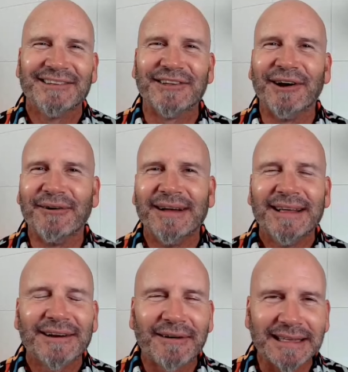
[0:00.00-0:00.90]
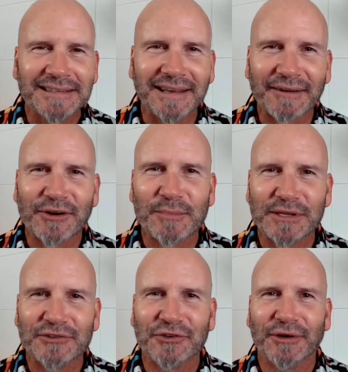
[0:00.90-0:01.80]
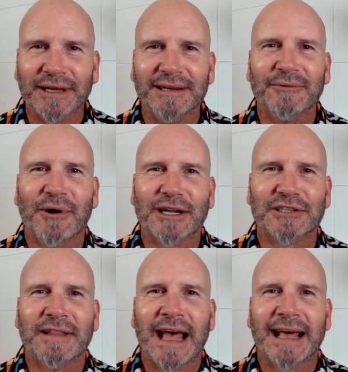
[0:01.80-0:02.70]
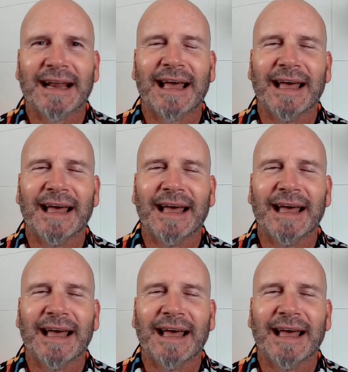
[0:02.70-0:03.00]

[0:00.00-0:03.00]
So great stuff. Hope you enjoyed watching that,